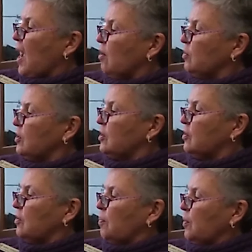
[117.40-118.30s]
the
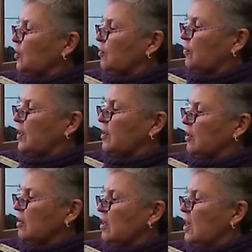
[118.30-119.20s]
house to the bird
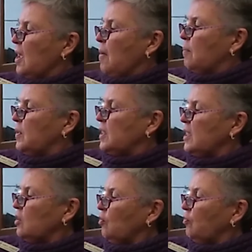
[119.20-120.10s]
feeder.
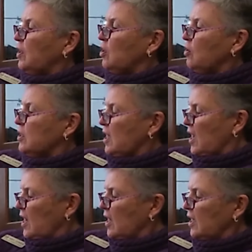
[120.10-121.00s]
Beneath the feeder,
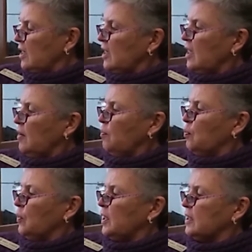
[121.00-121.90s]
tiny
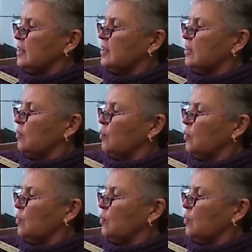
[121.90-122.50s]
prints